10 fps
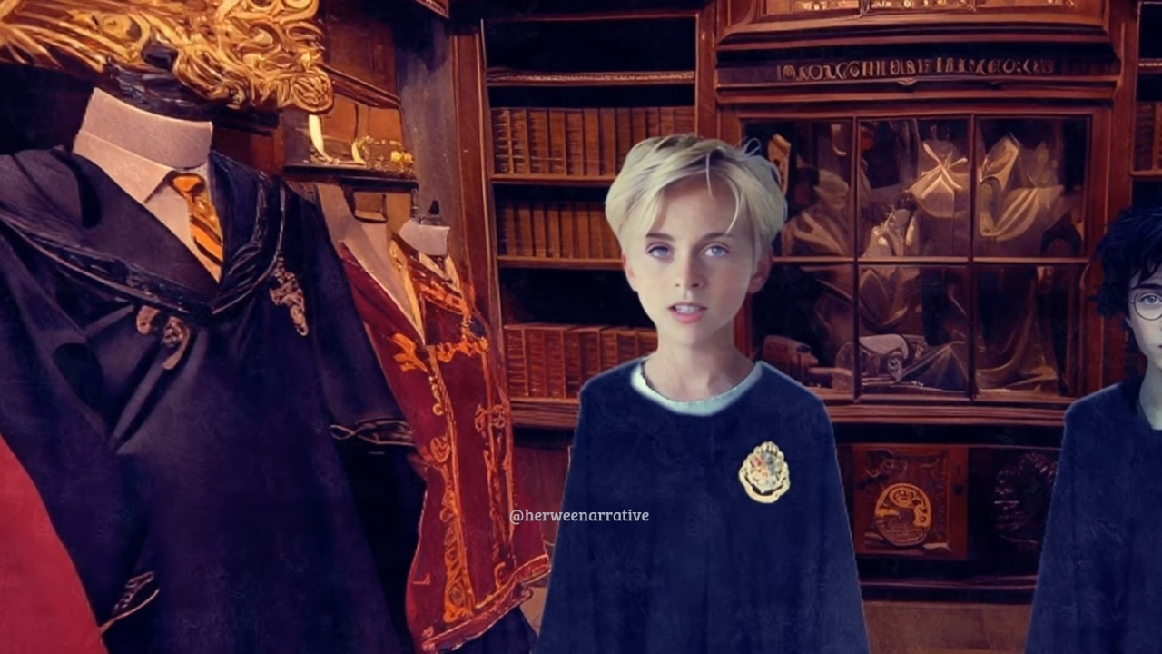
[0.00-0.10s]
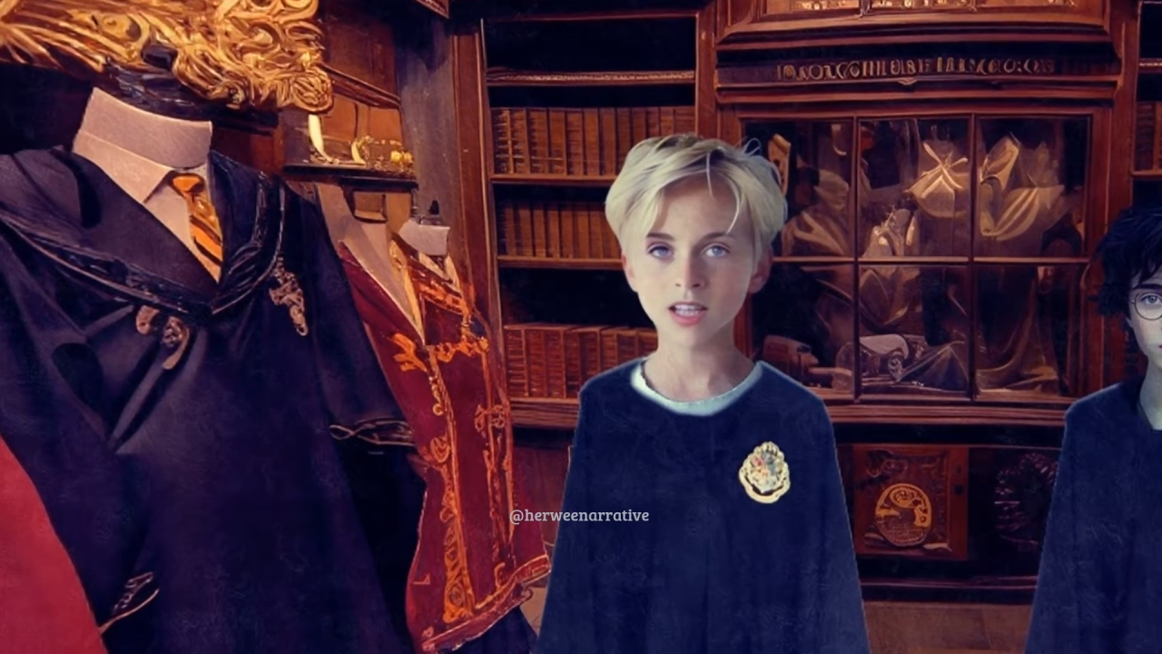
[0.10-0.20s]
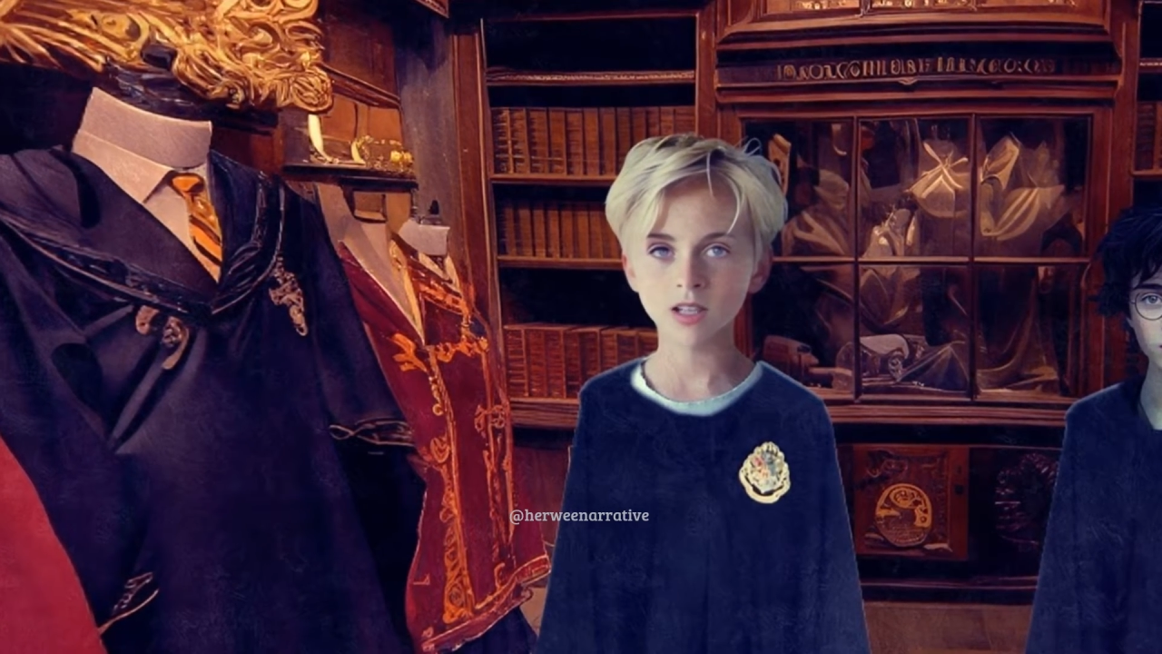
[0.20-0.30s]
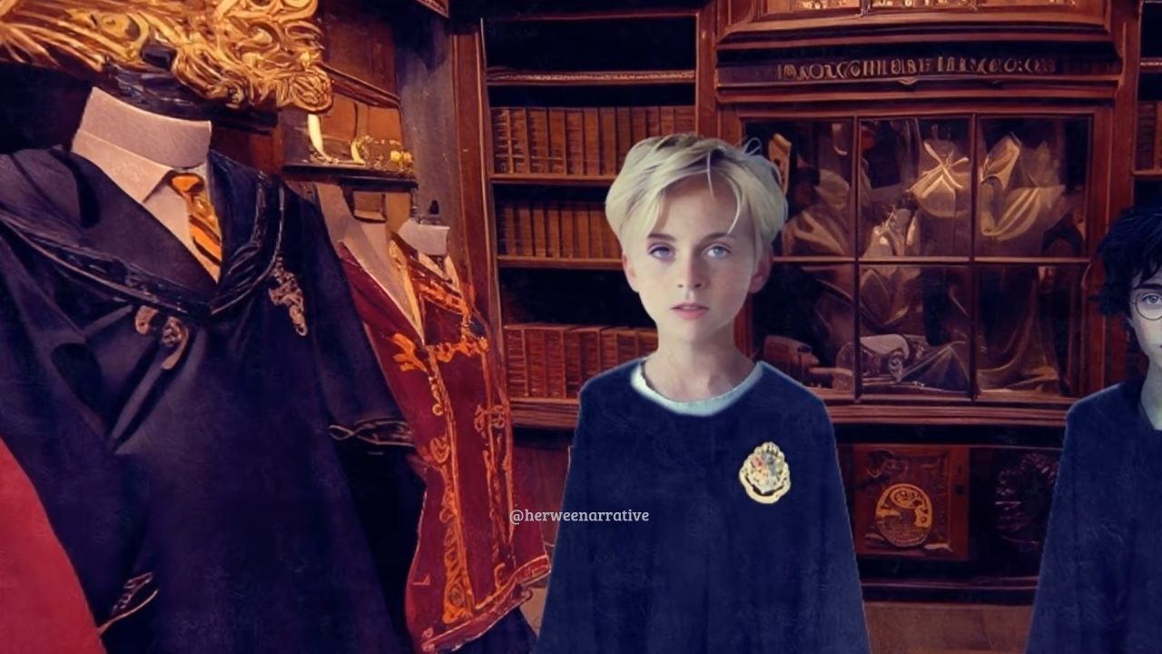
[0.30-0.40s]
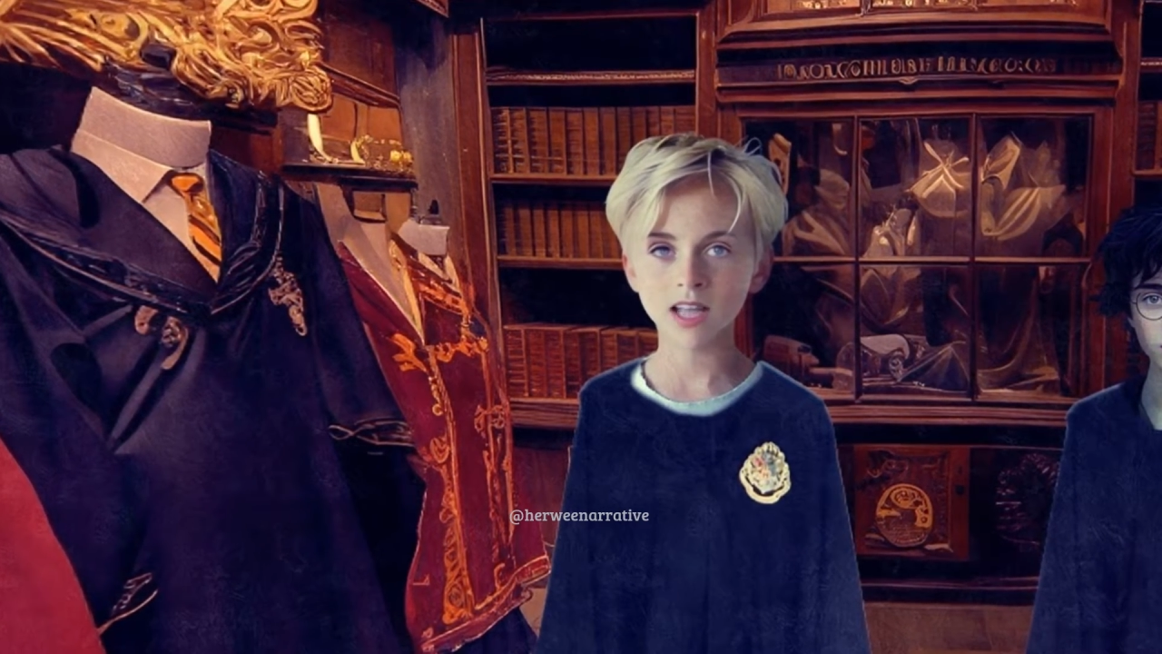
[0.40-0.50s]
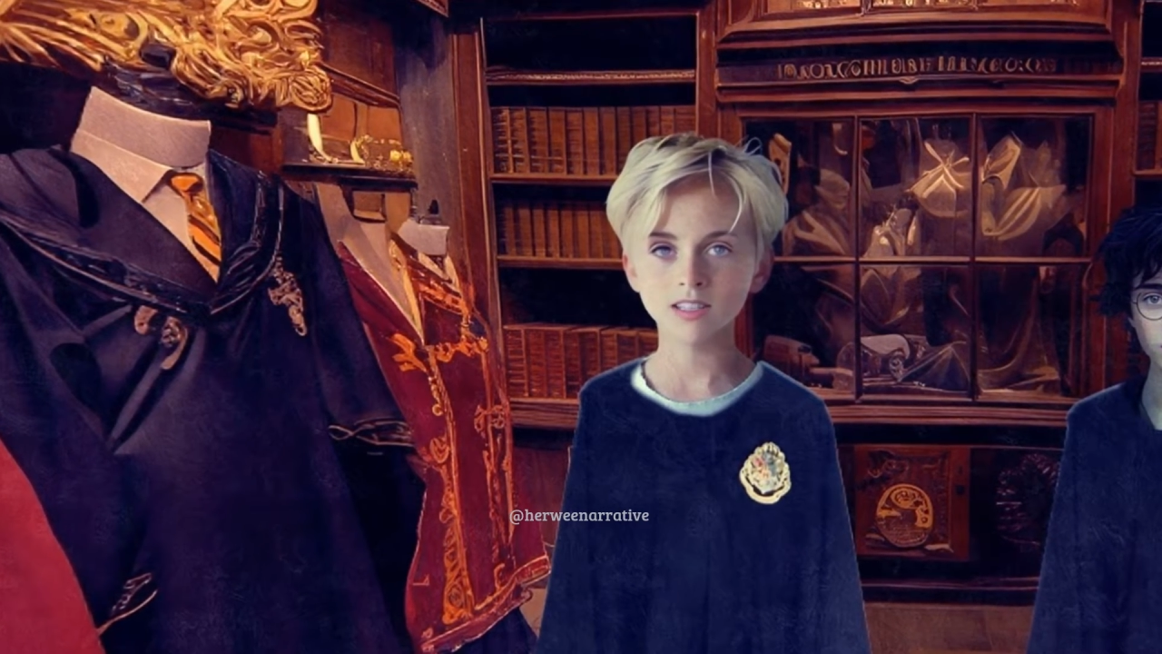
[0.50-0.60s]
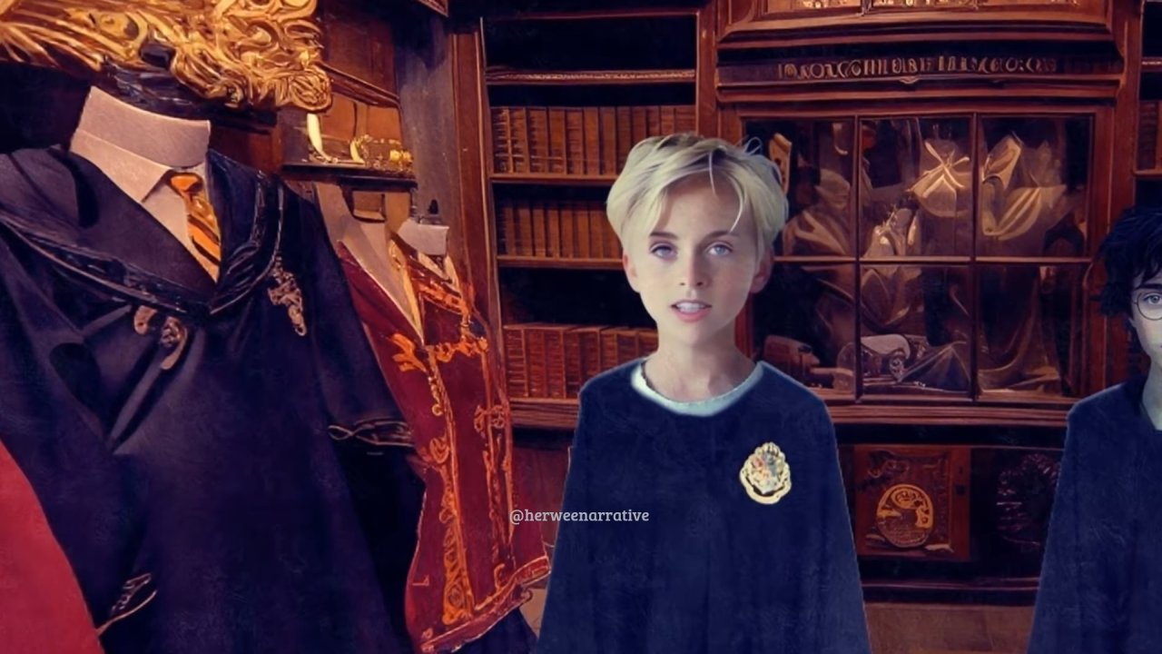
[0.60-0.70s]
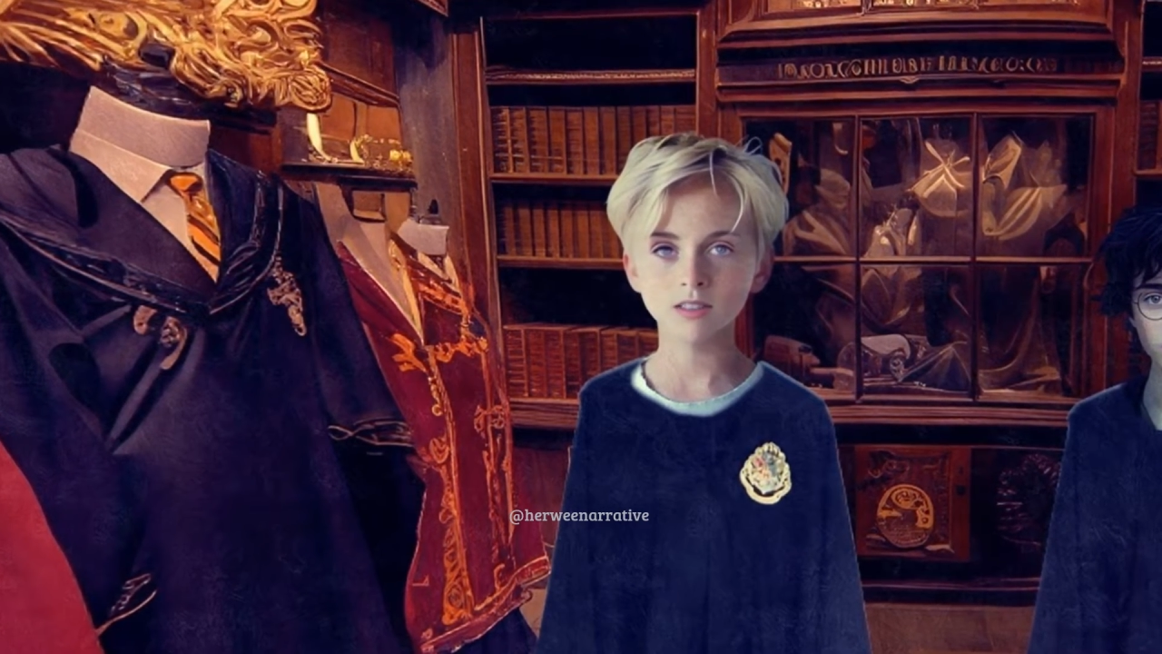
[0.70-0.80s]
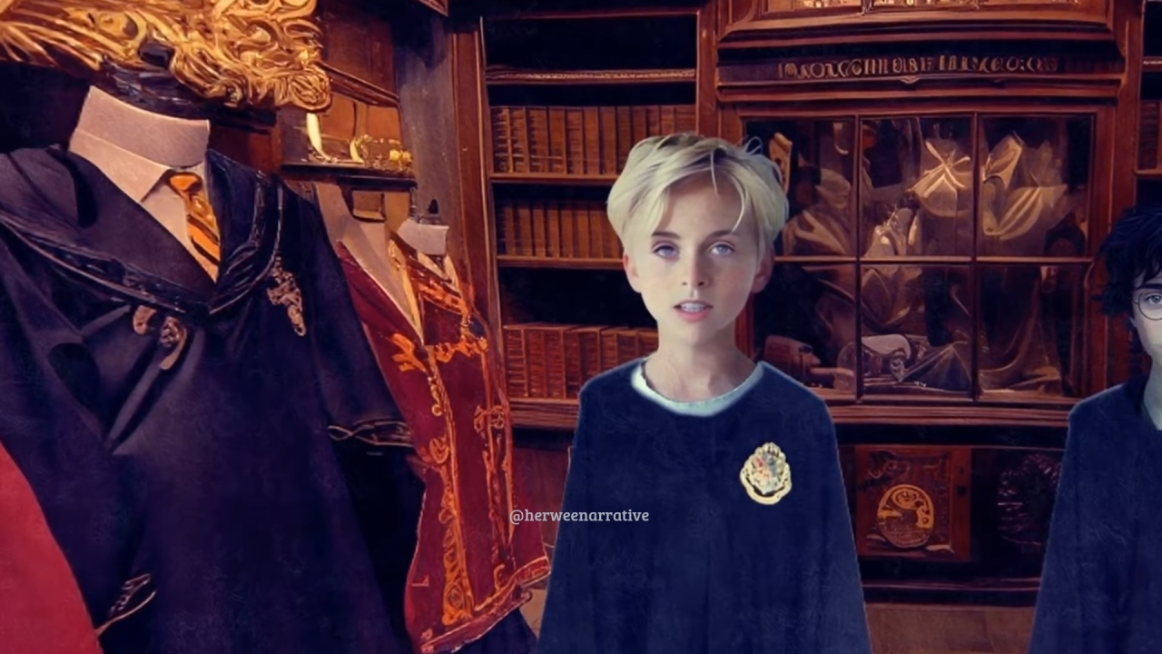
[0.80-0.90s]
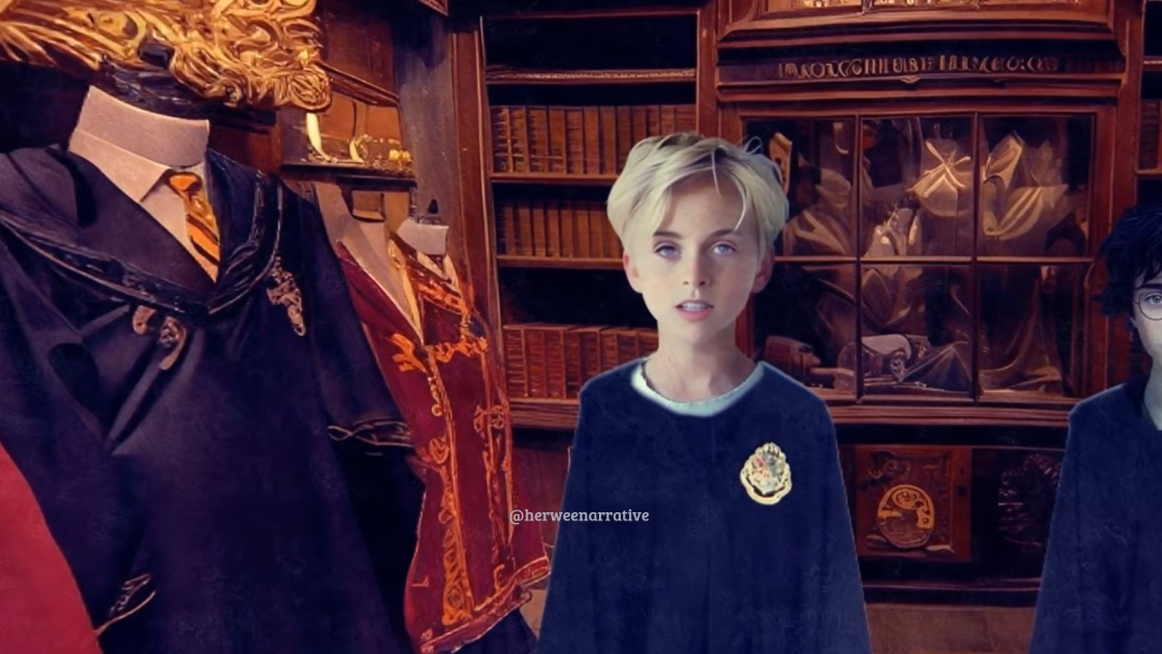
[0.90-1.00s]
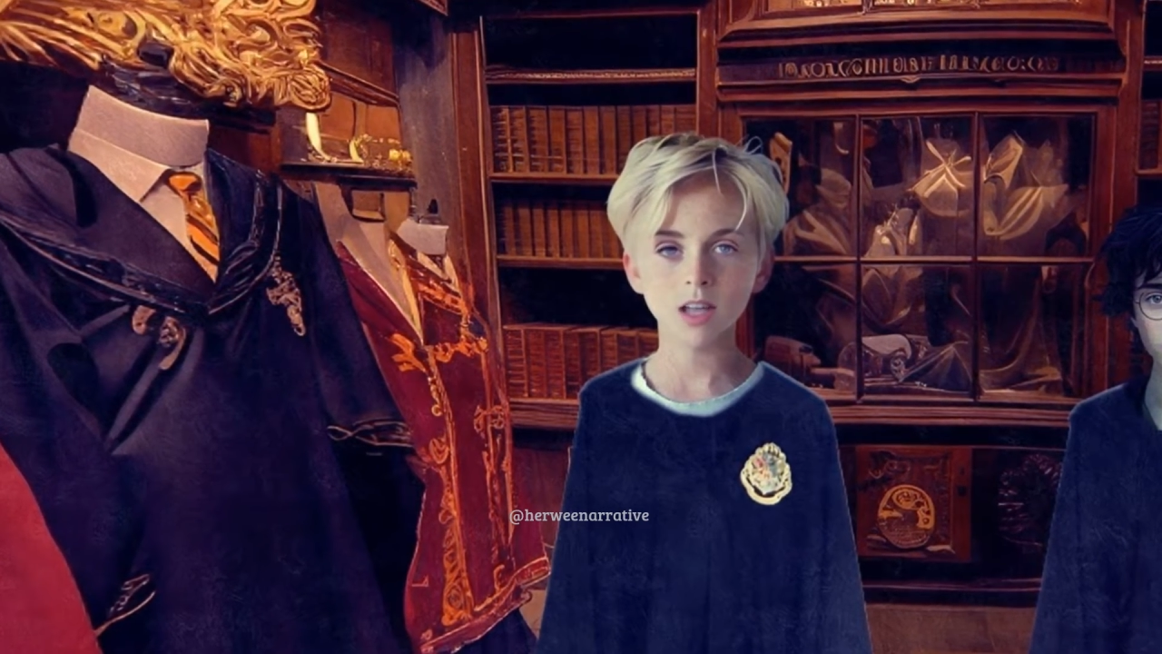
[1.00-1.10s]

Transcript: and my mother's up the